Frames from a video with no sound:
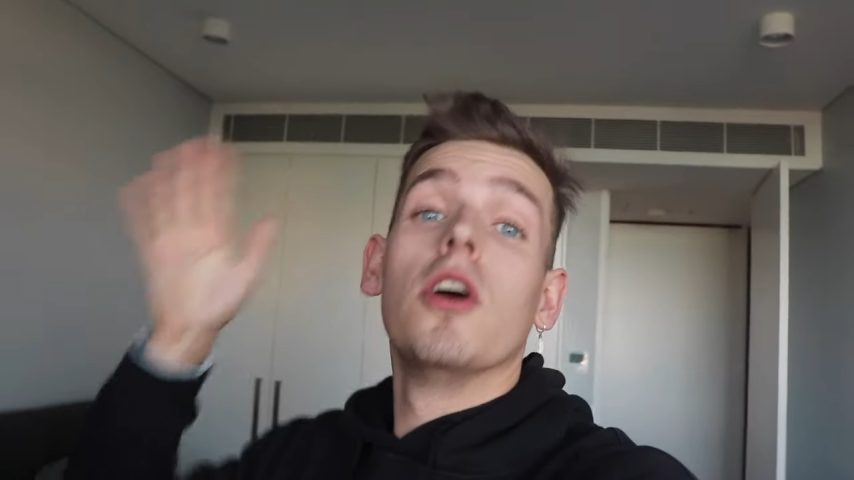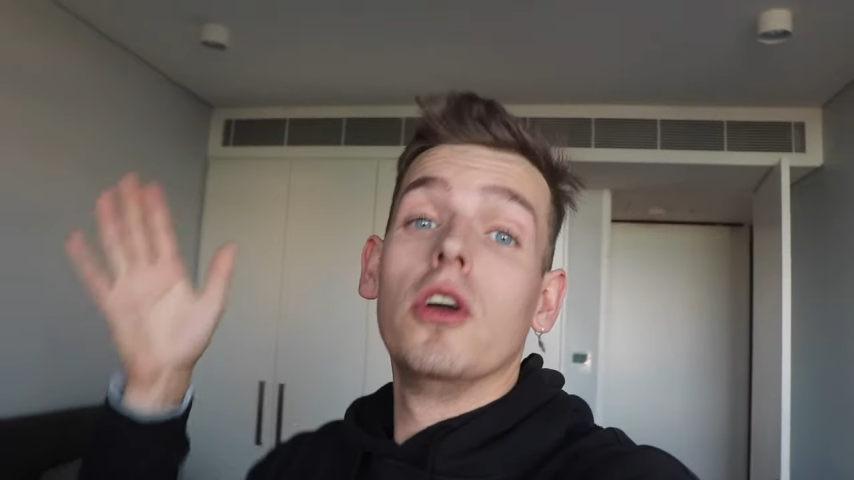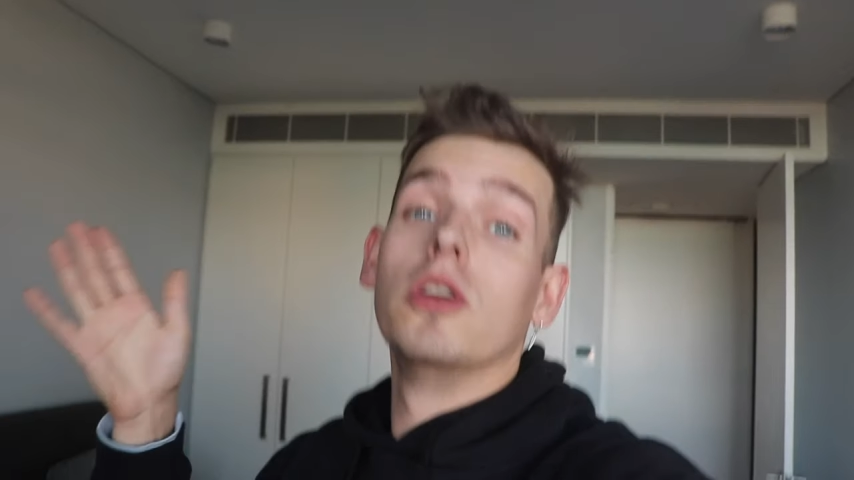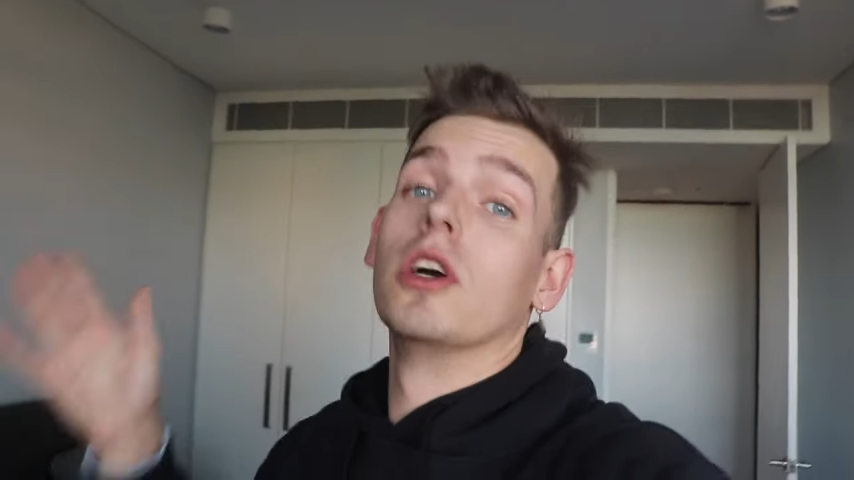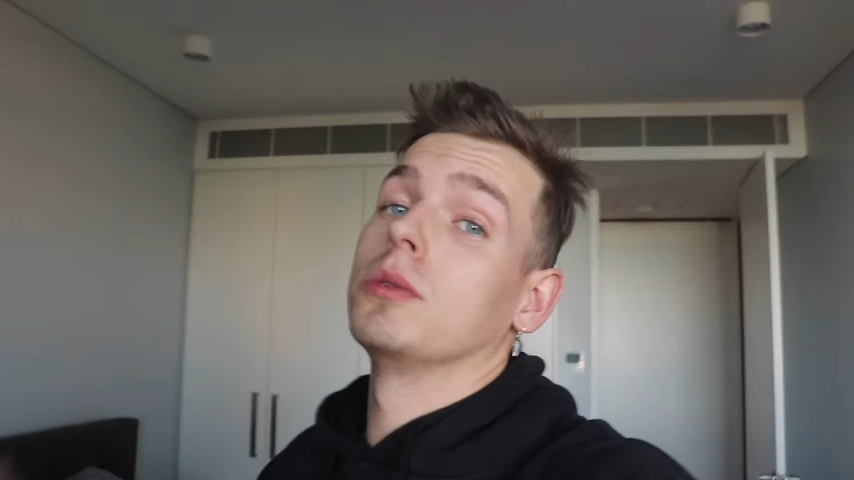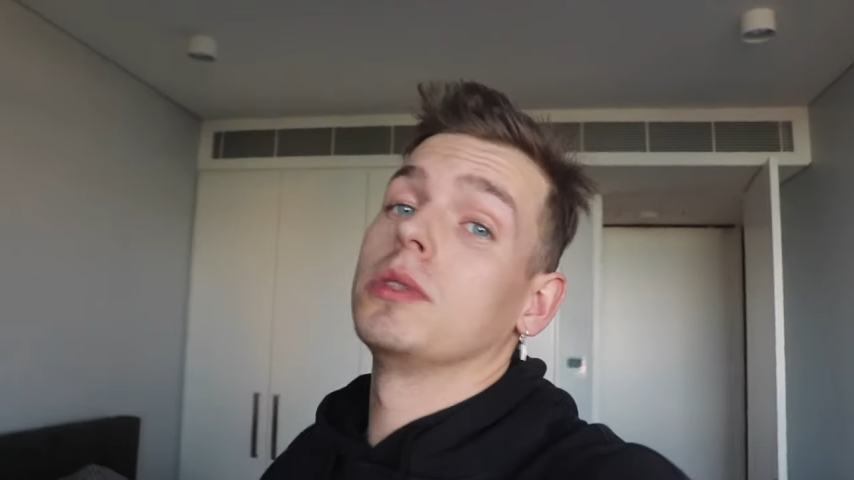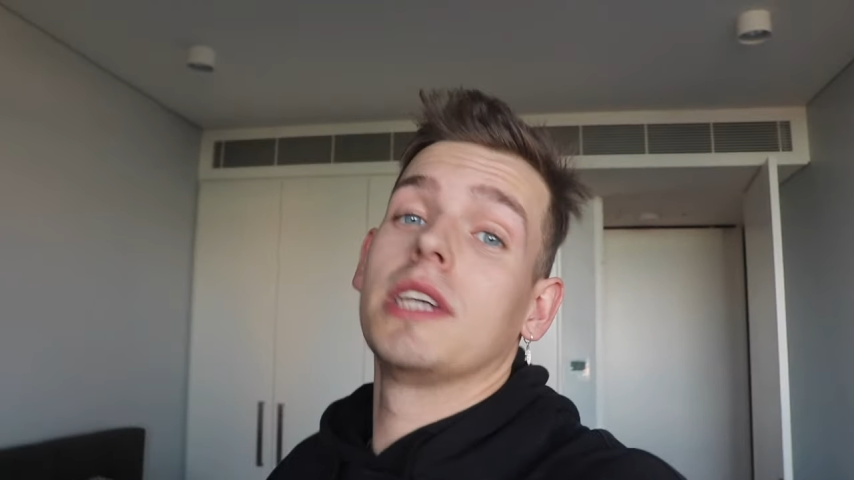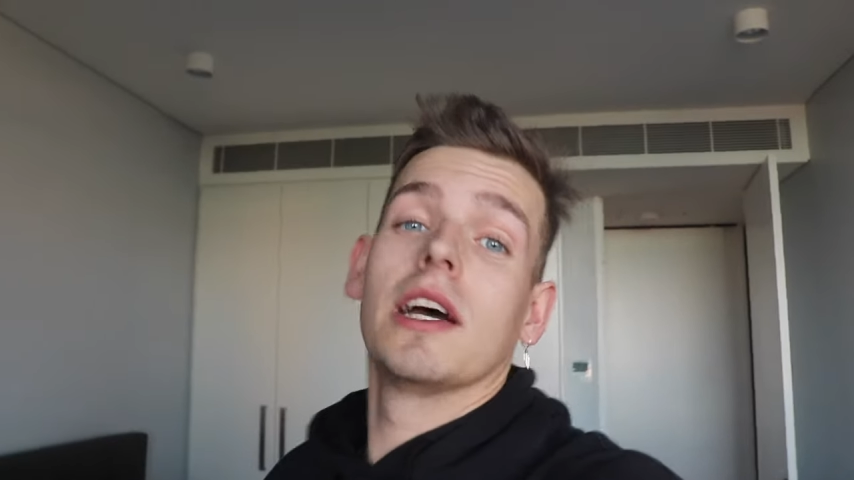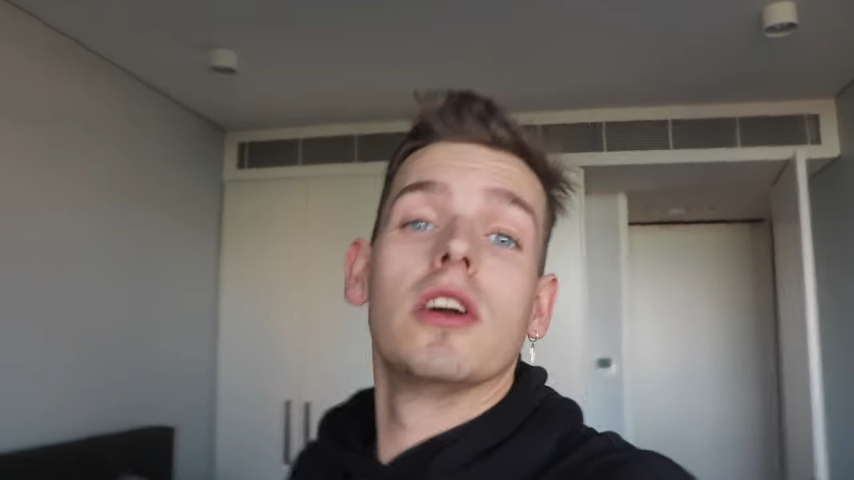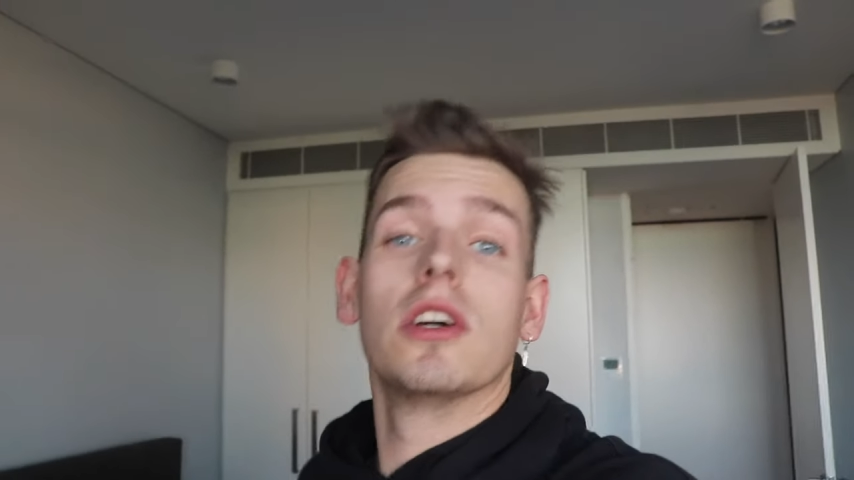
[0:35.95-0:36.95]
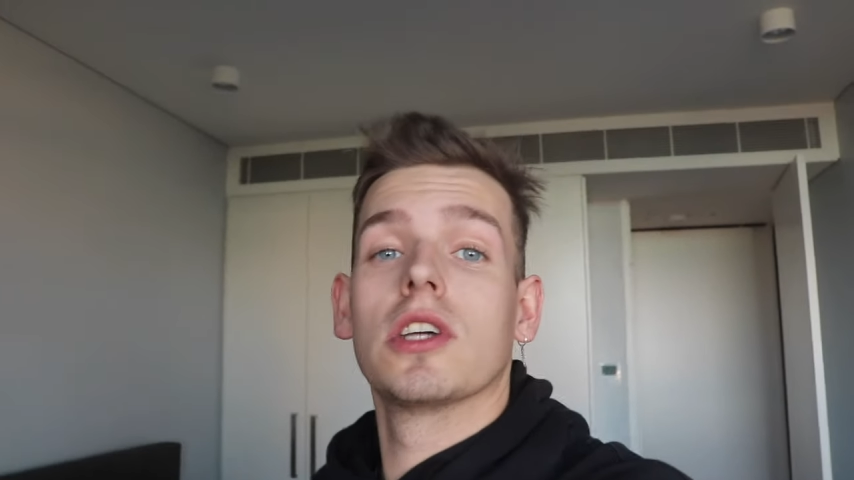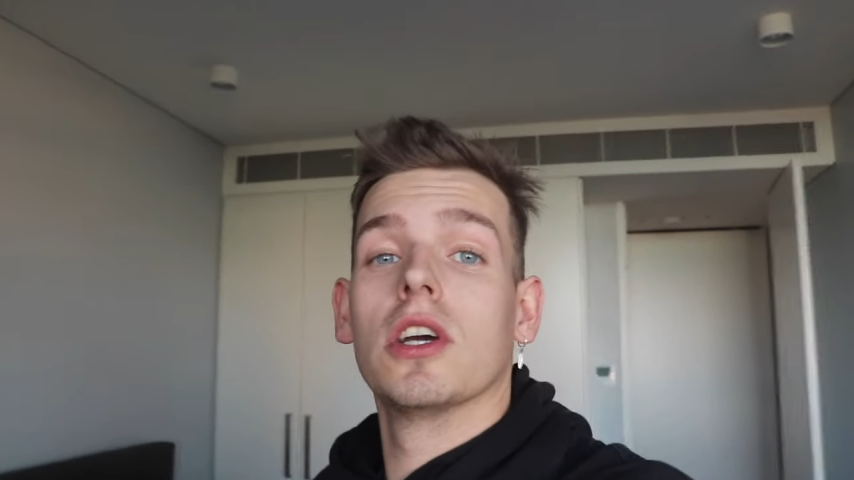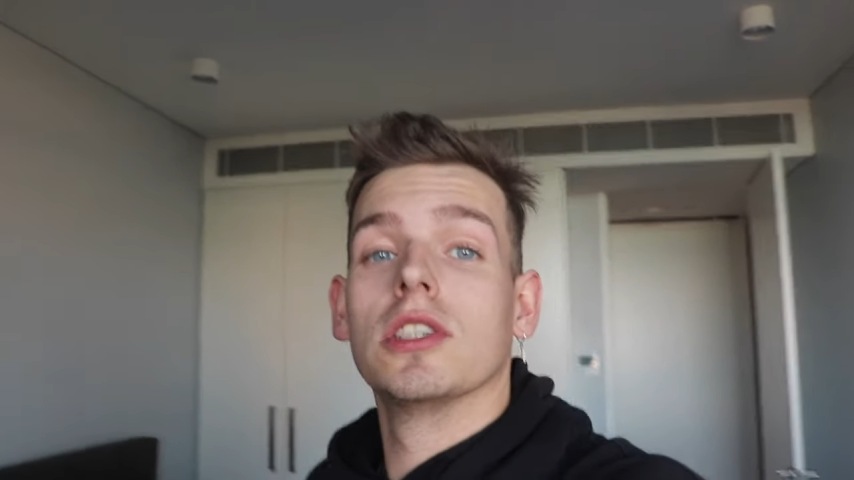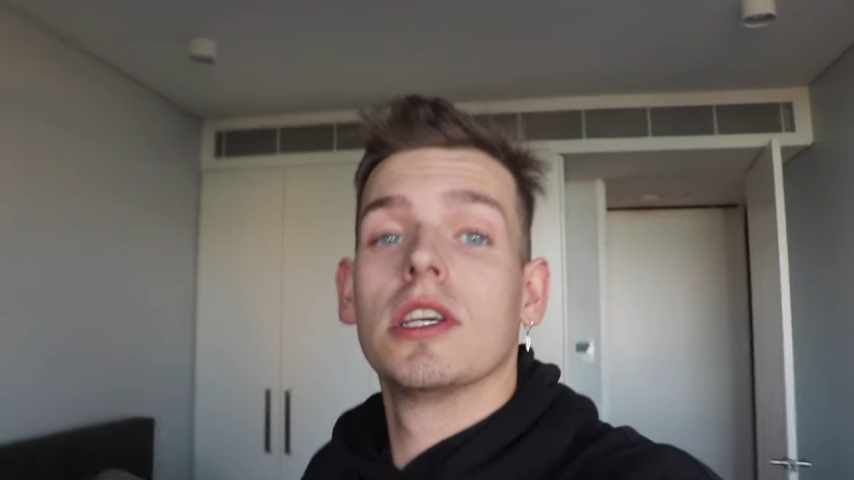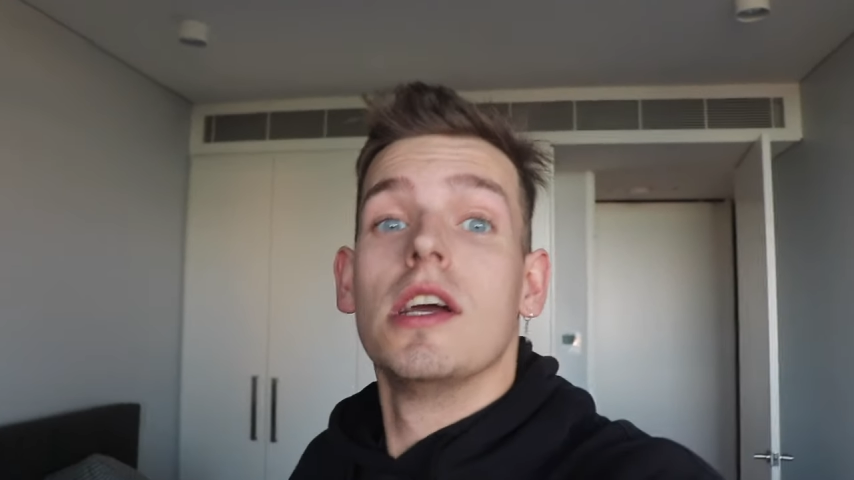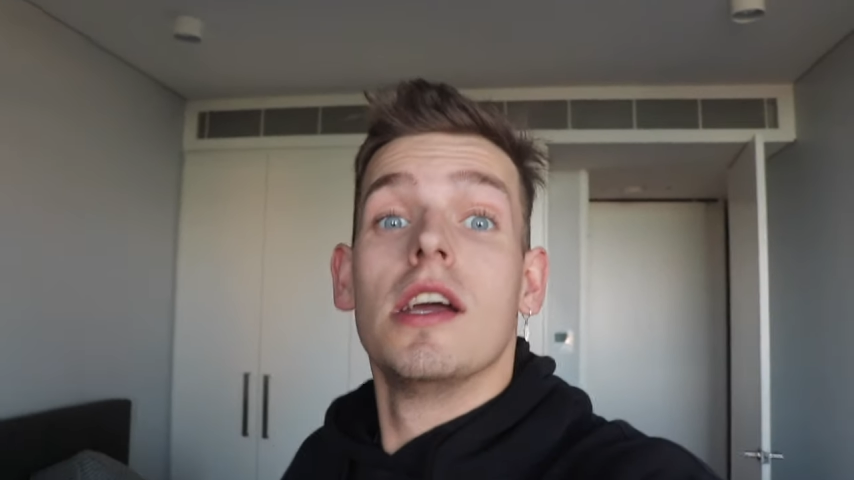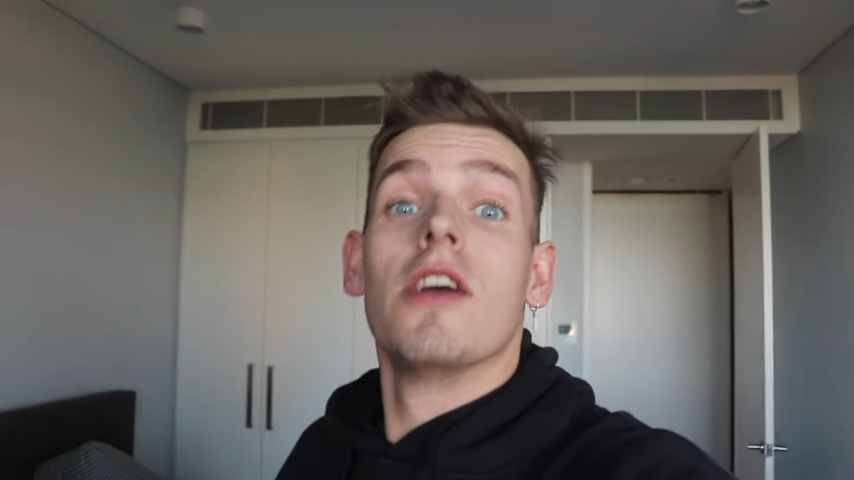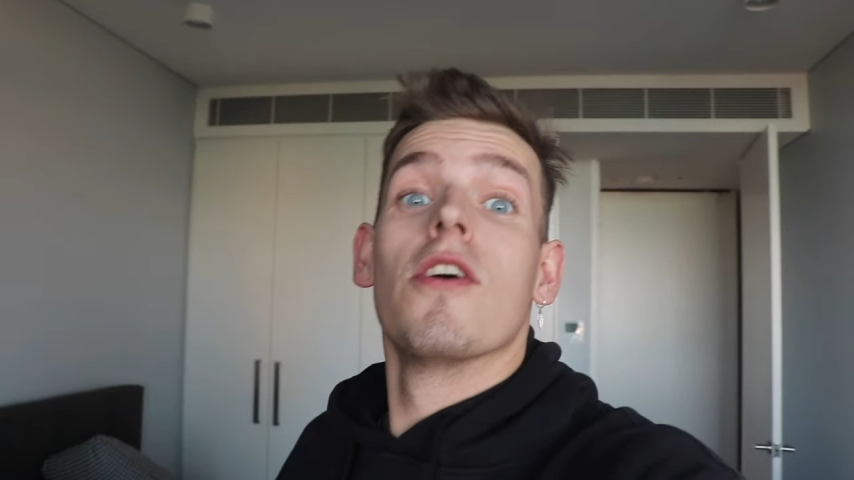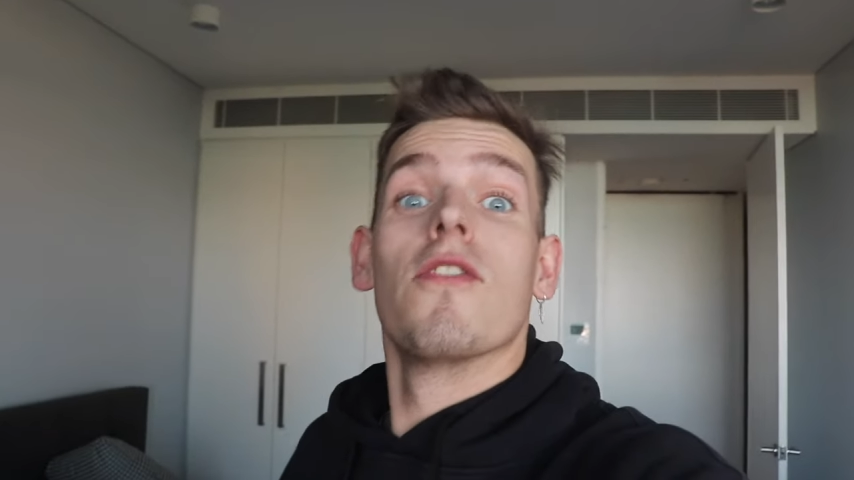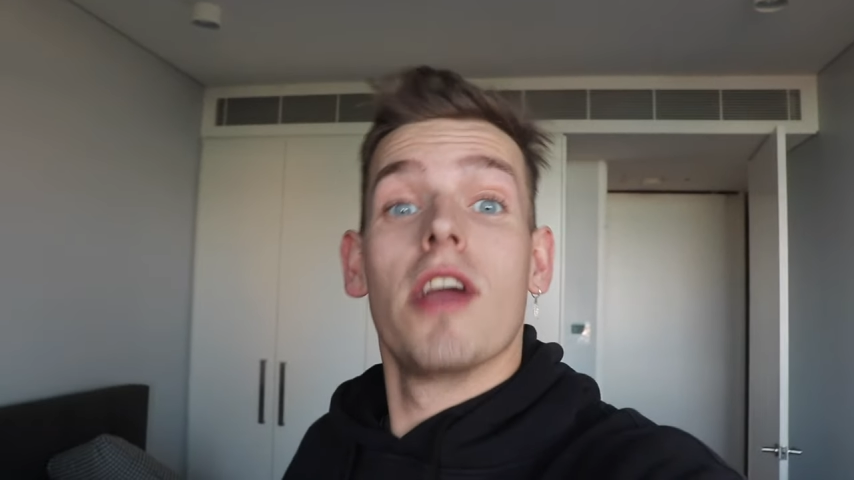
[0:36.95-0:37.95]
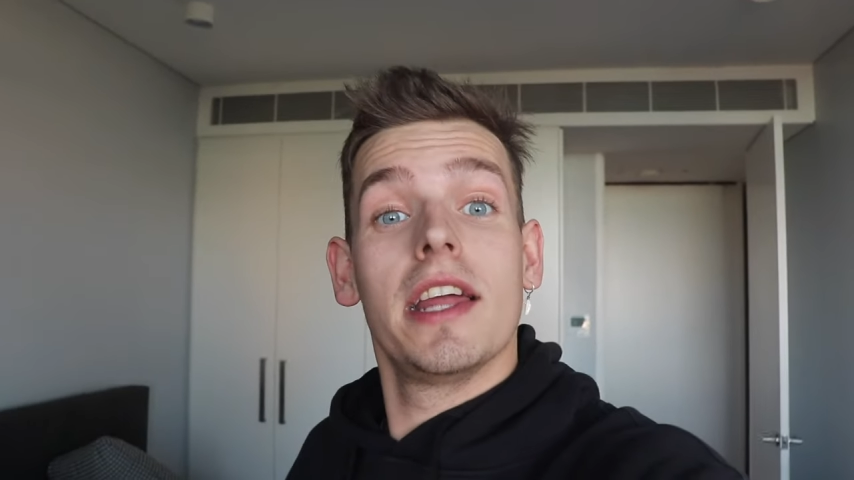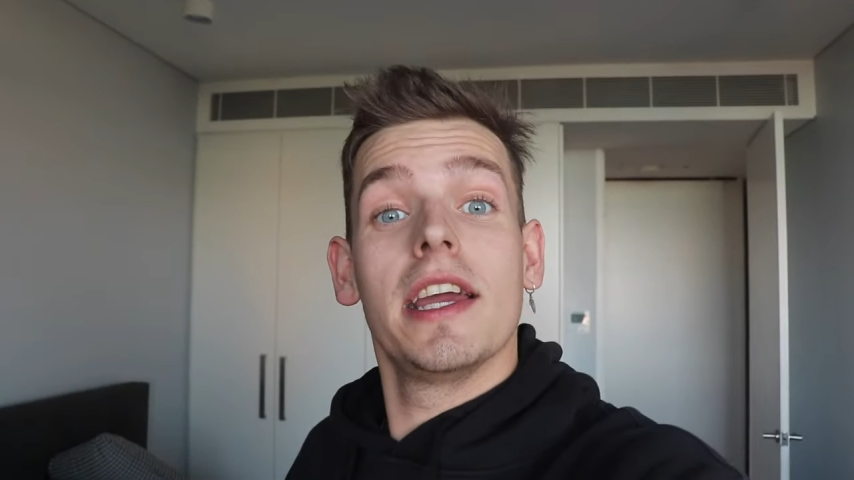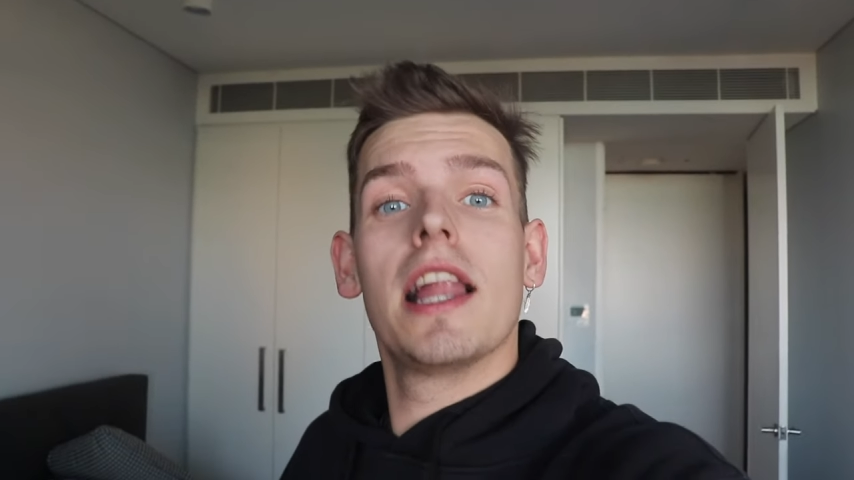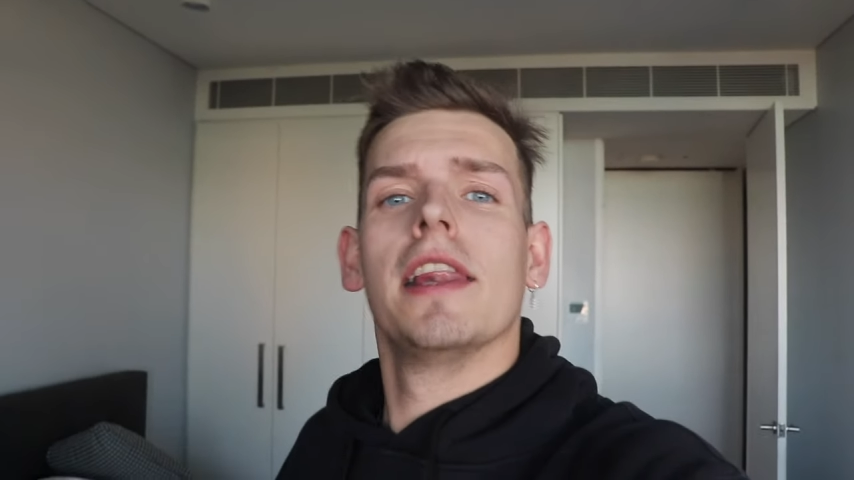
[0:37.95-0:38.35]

who knows, we'll see how long it goes. Ready?